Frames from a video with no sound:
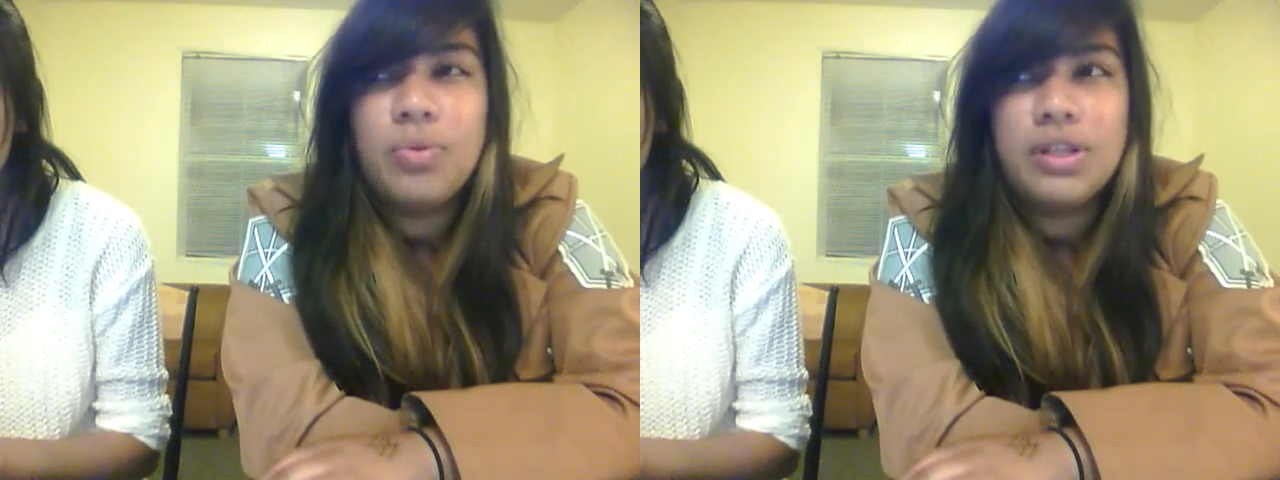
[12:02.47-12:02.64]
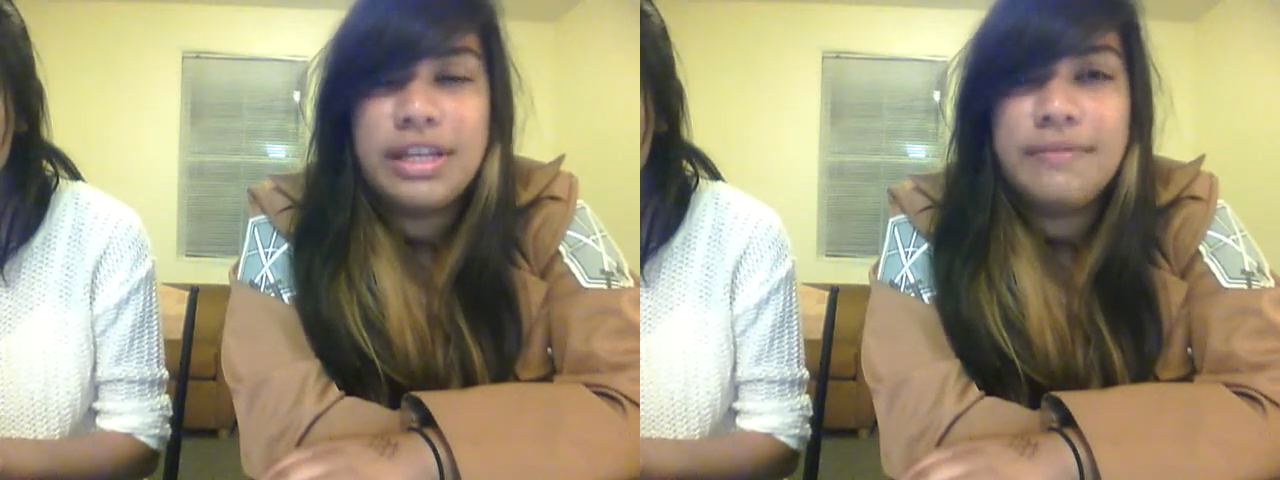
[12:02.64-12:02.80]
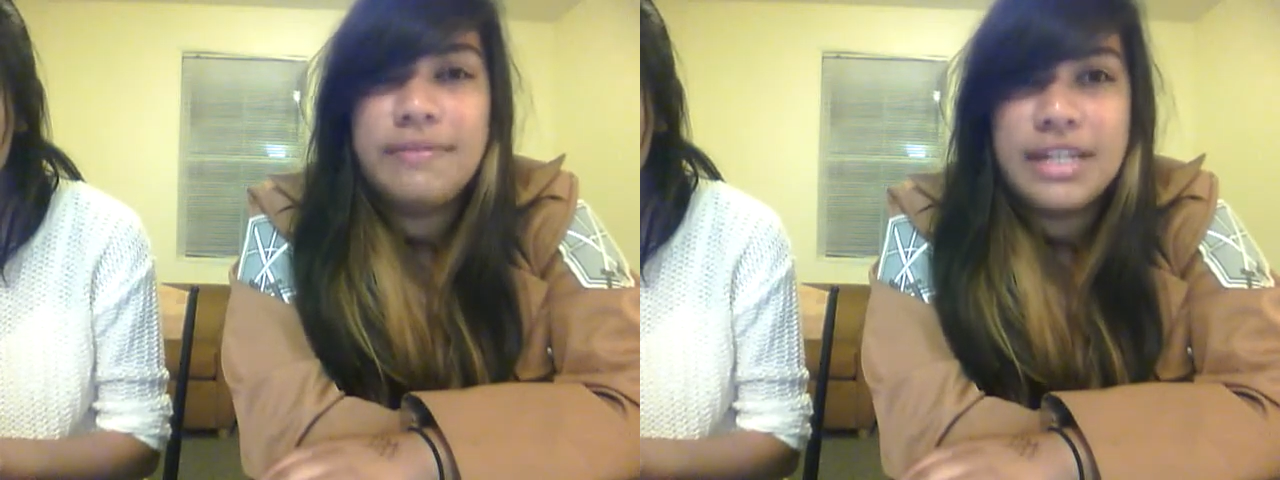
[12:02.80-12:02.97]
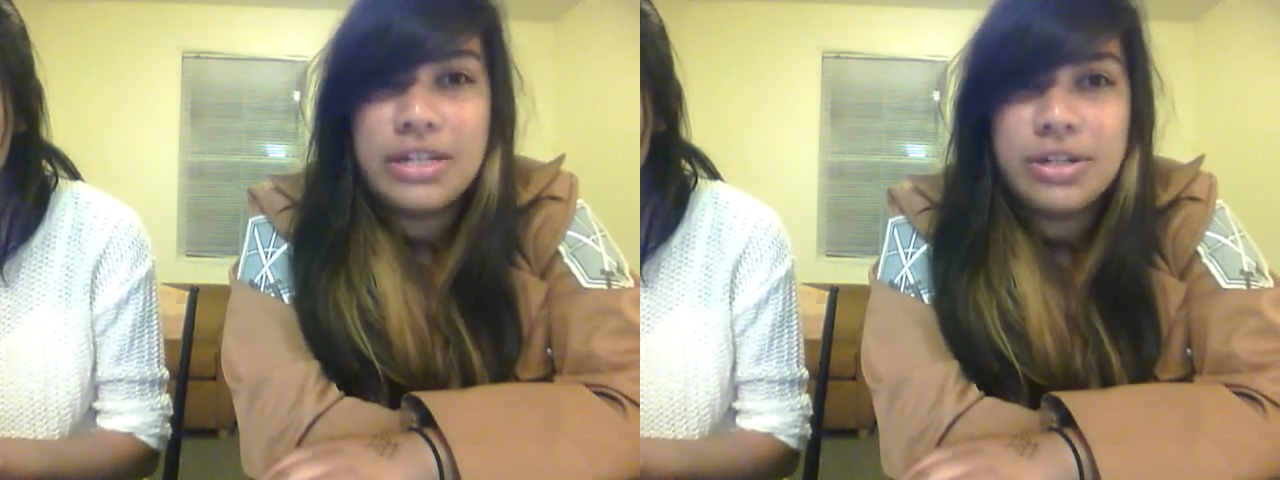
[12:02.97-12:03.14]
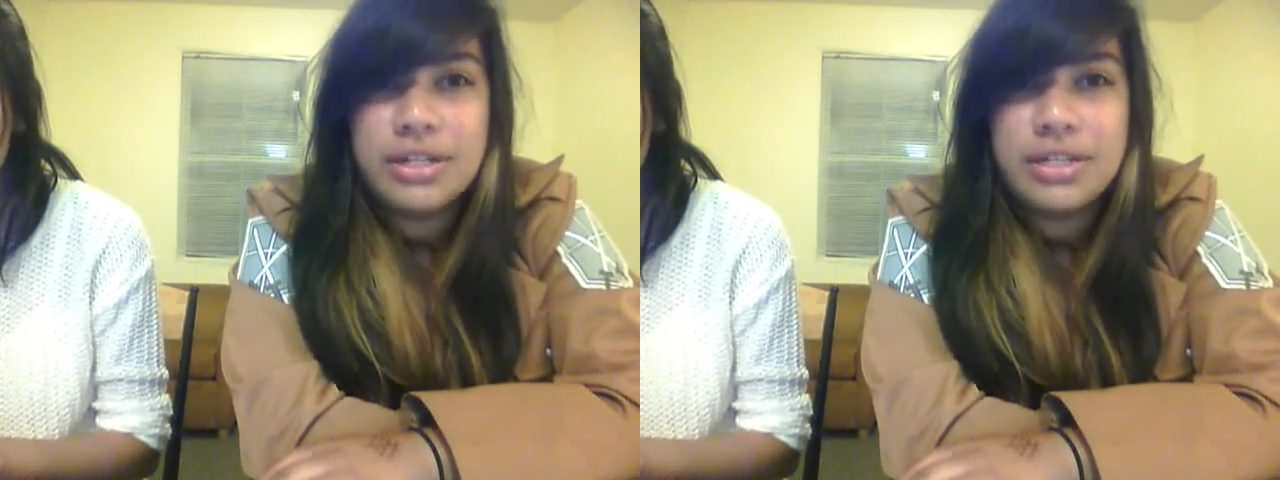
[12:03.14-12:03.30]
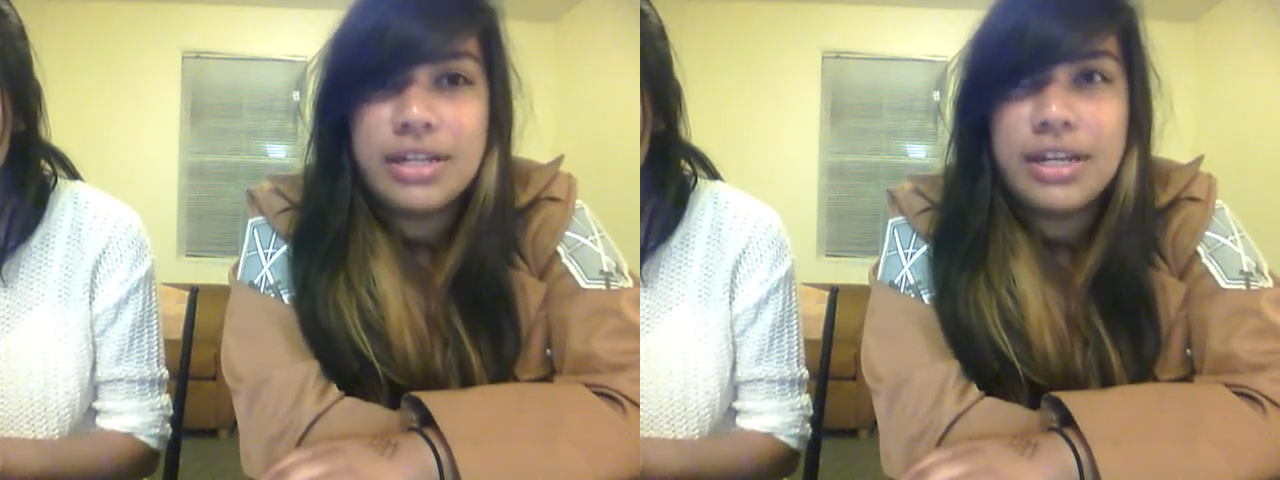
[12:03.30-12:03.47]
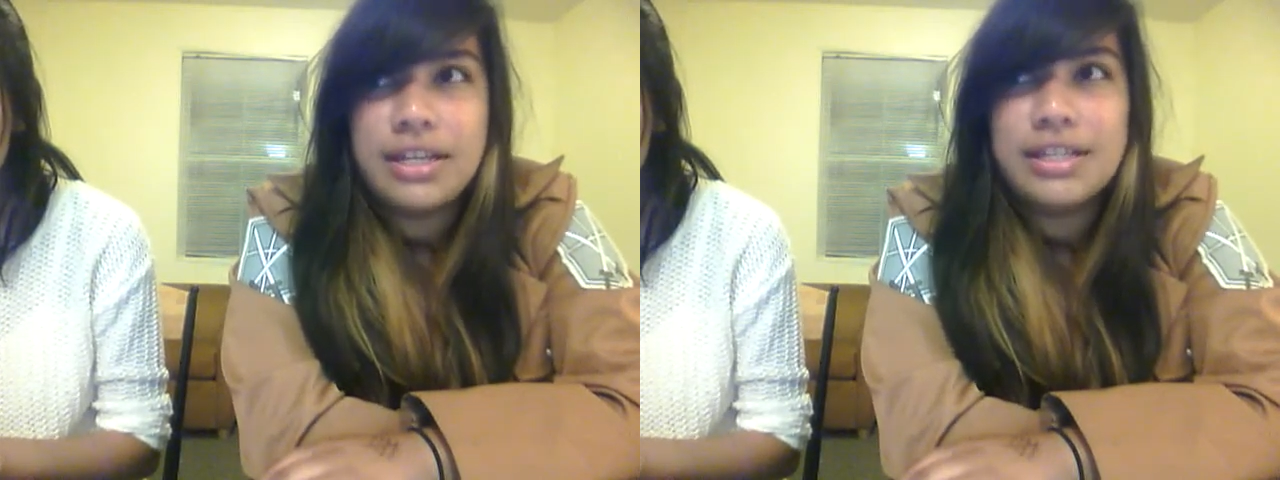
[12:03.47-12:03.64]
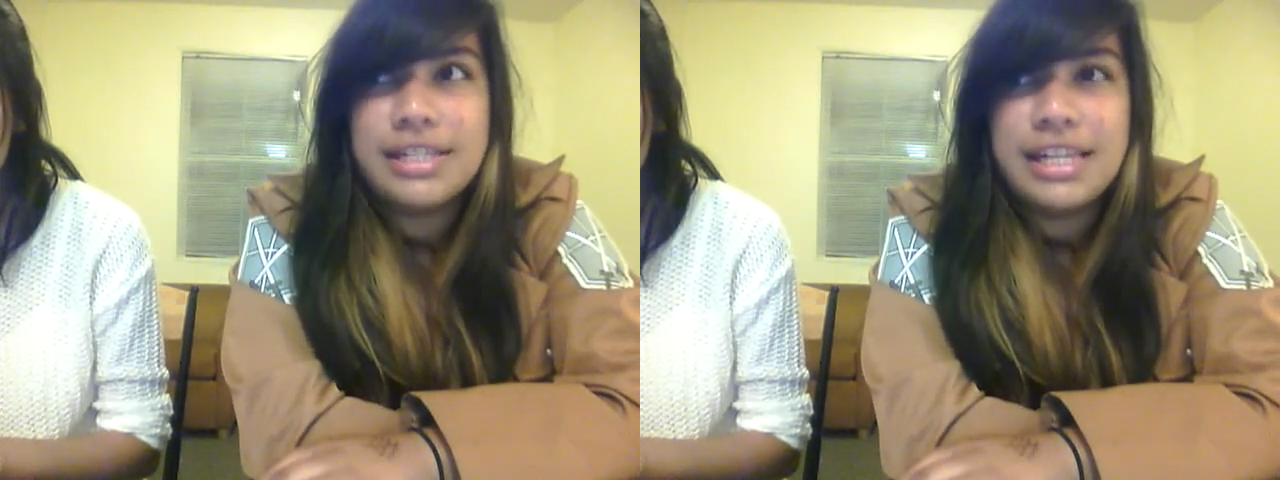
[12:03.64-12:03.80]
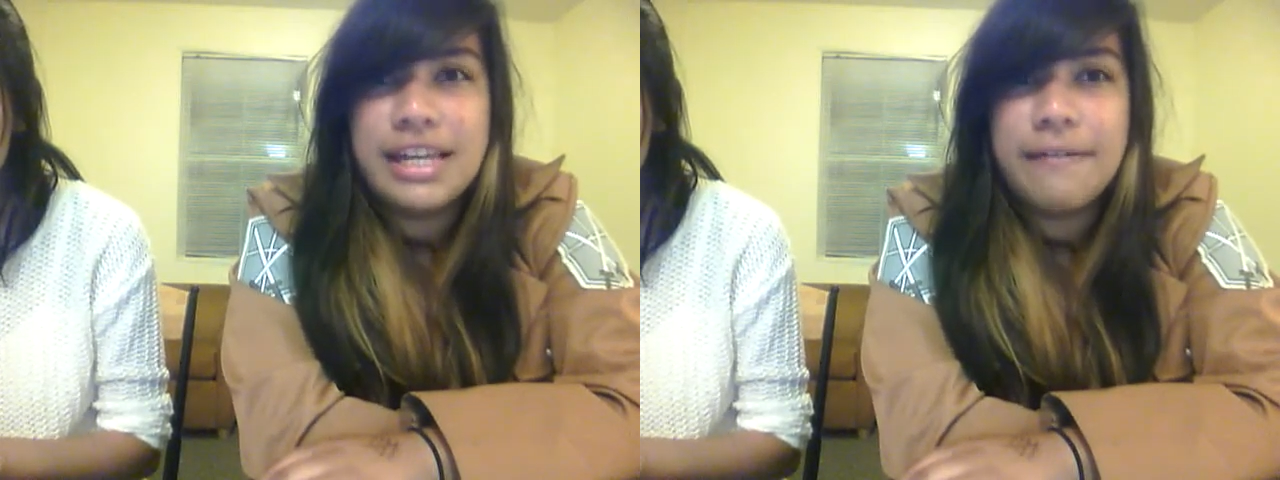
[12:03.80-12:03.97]
will leave dishes in the
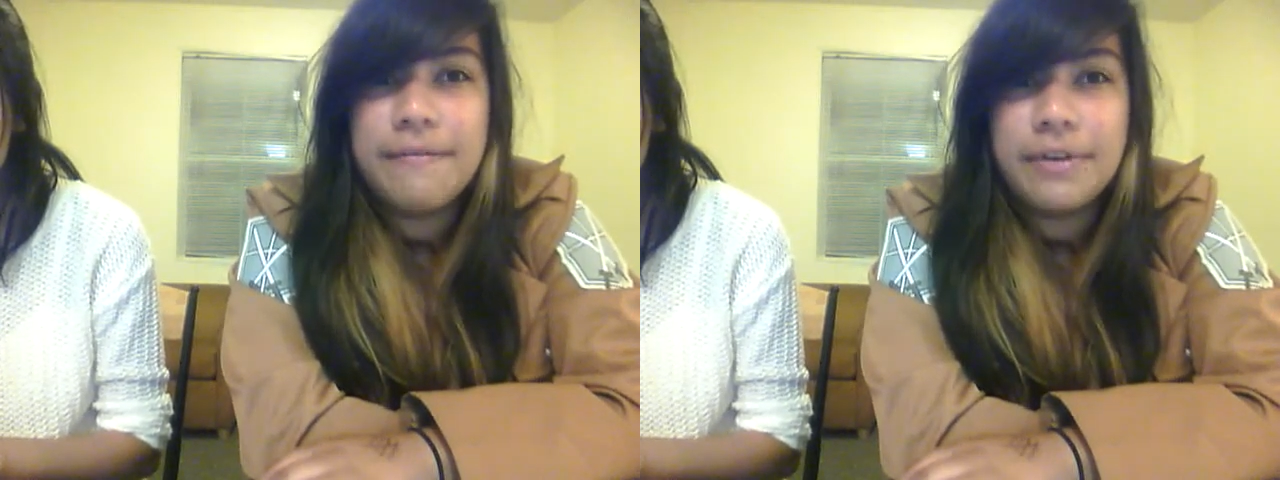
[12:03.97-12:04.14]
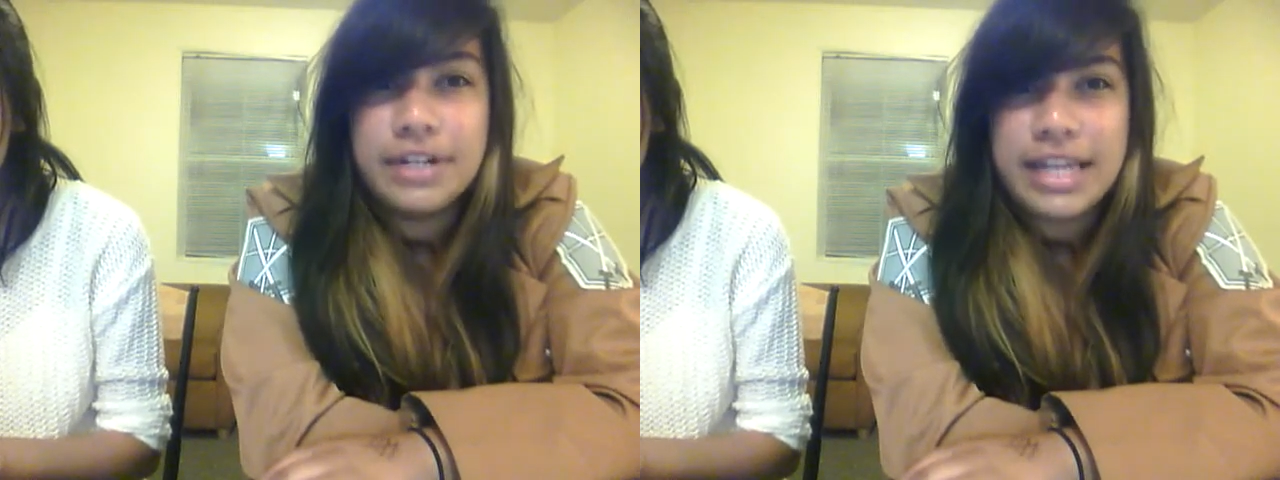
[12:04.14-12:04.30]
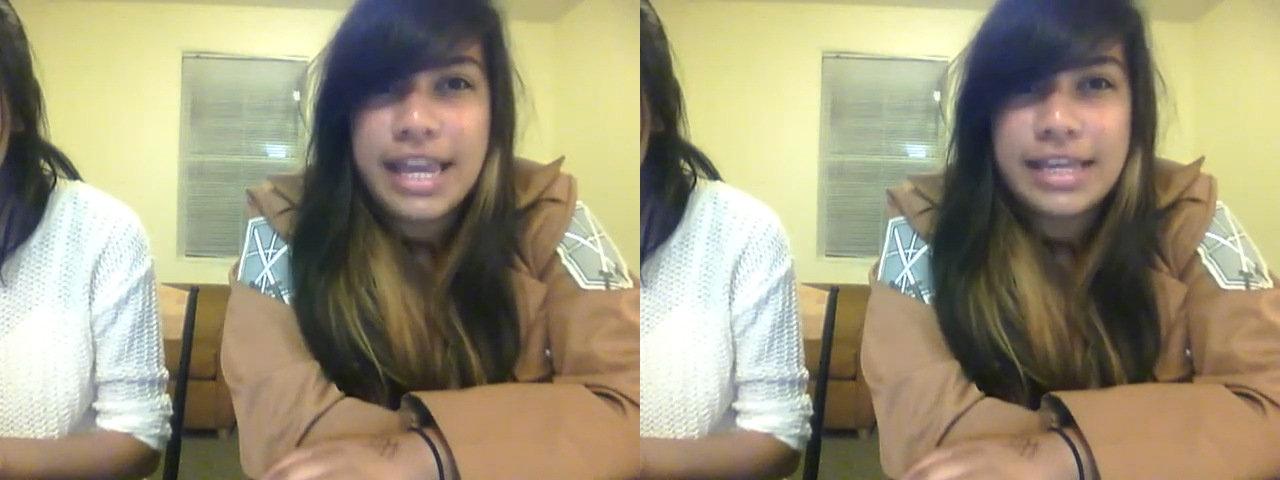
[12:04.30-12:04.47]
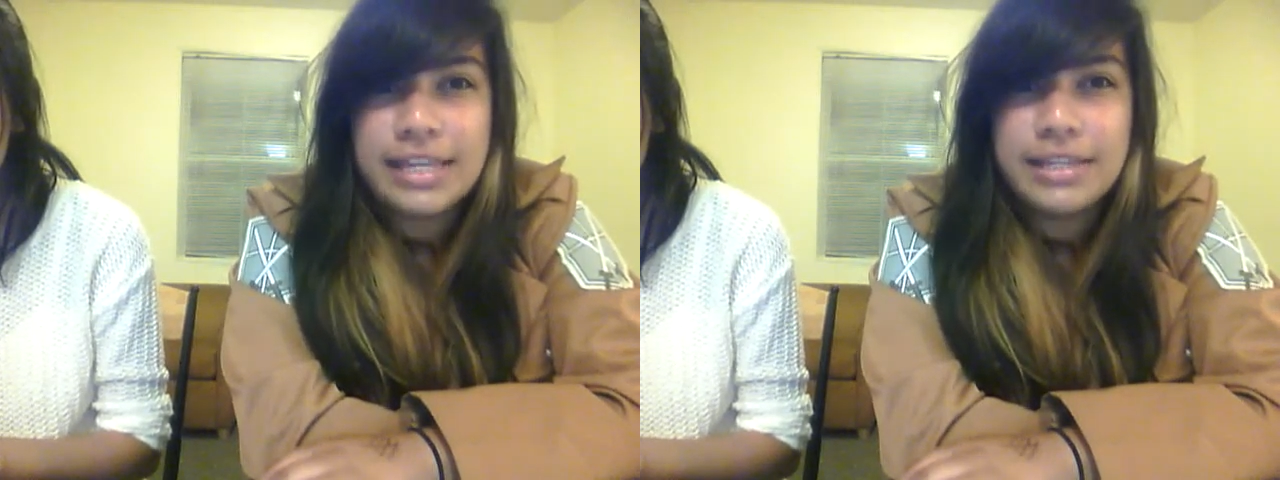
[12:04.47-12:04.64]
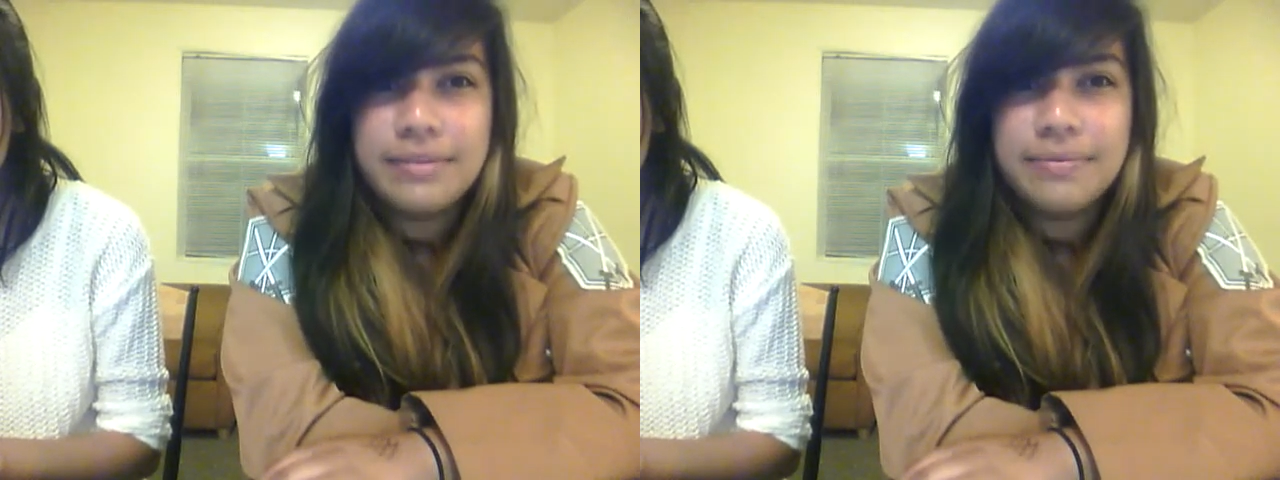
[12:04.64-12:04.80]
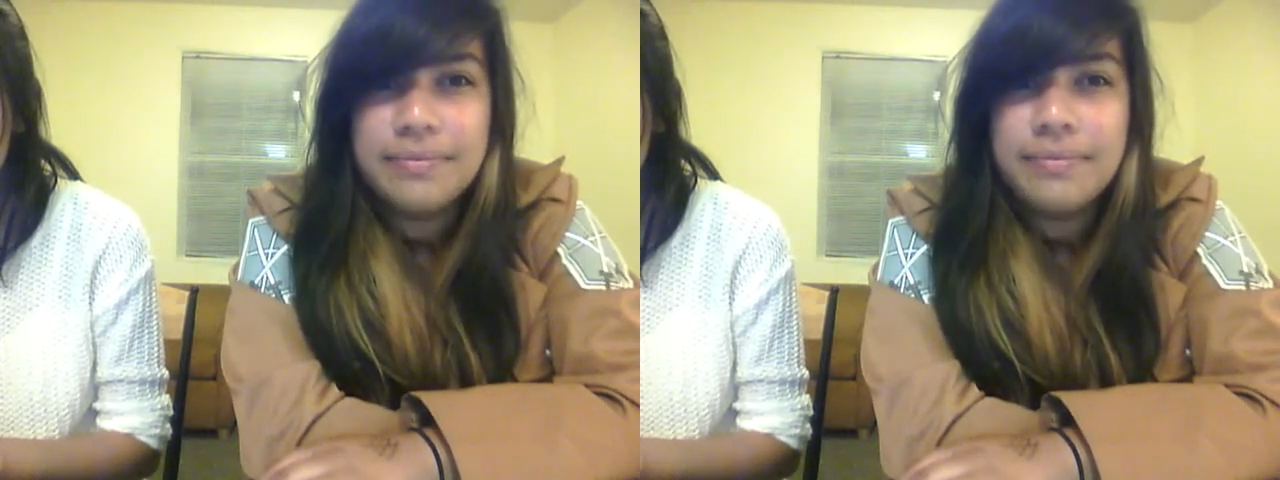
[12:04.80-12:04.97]
sink for days.